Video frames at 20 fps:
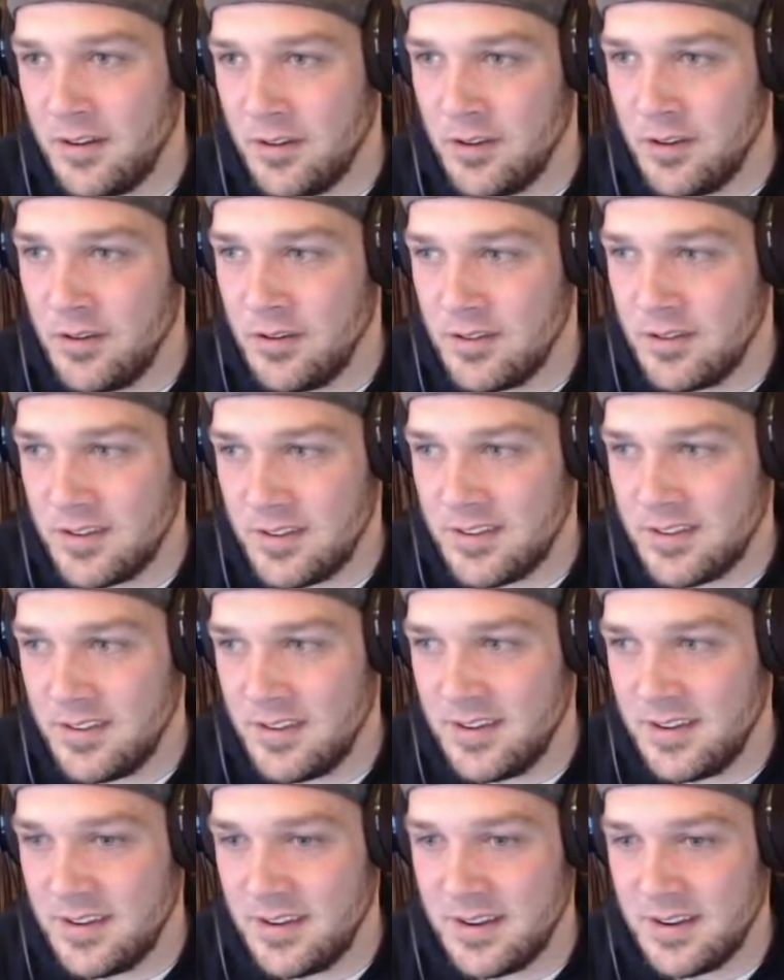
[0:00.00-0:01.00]
and Jesse
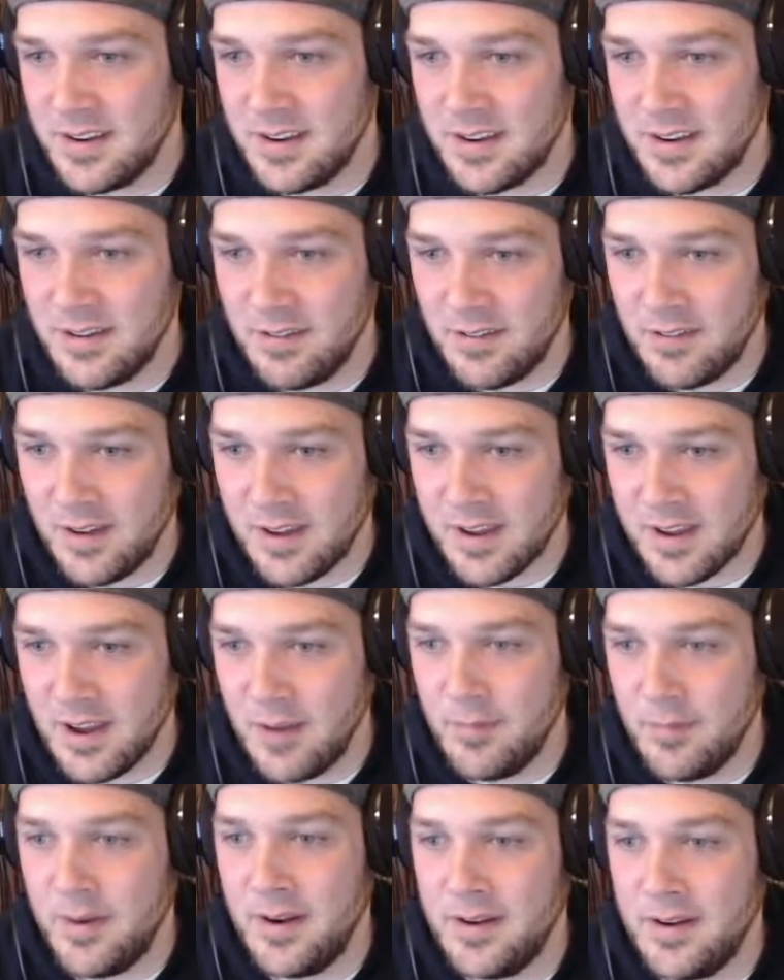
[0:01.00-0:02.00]
did, and I
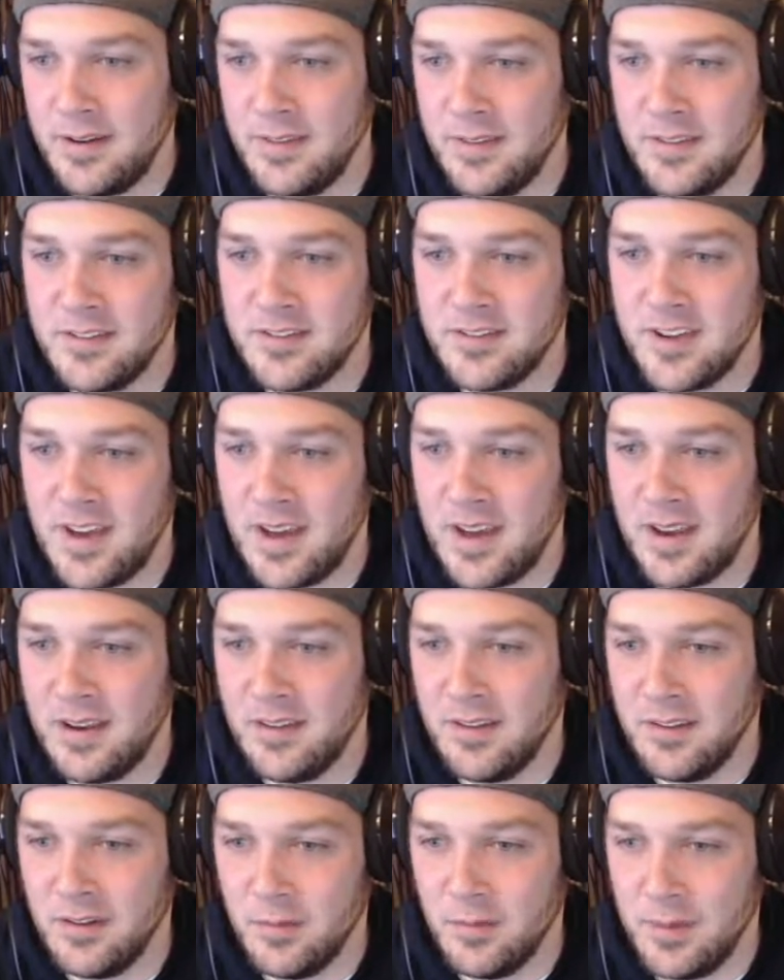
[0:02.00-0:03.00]
commented in the chat a
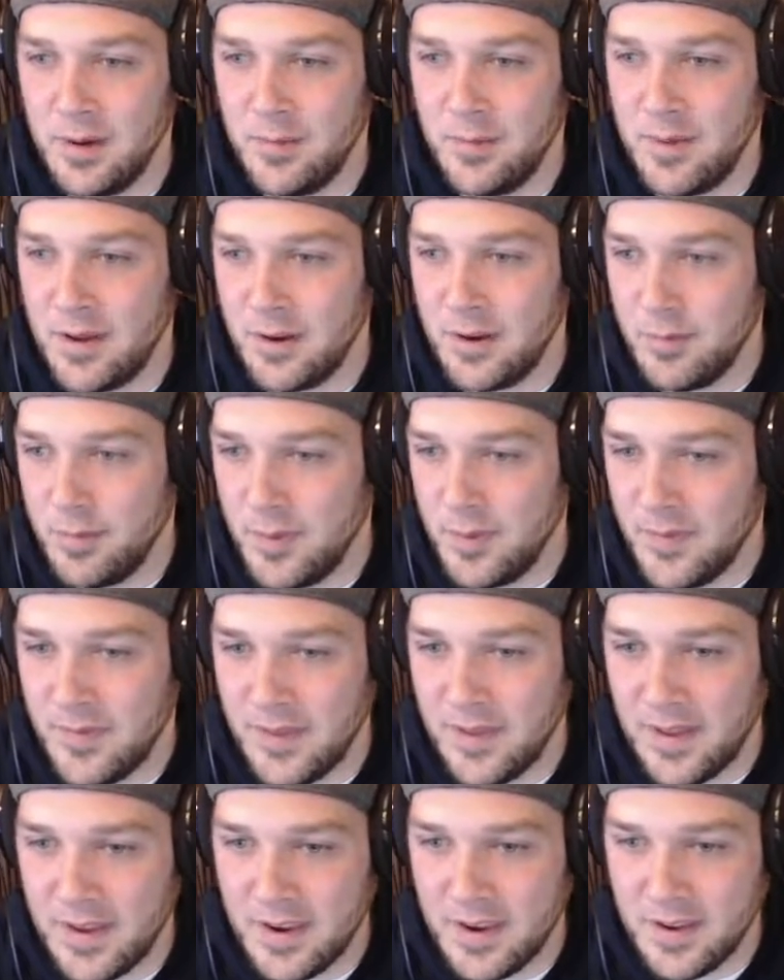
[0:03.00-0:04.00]
little bit about it. But
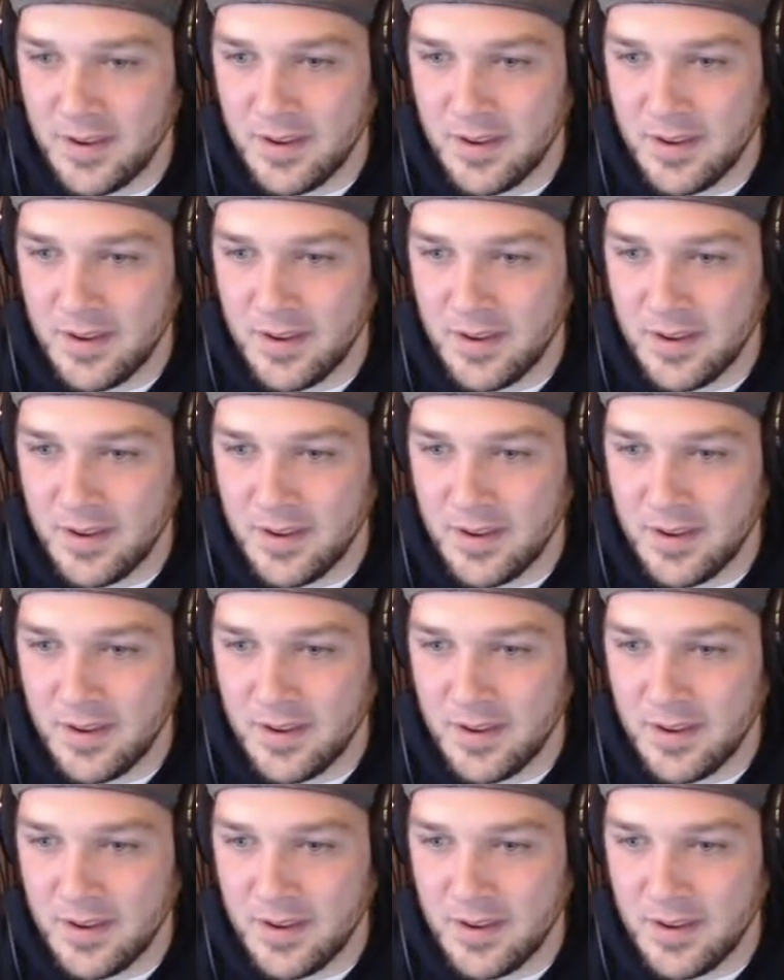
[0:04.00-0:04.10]
that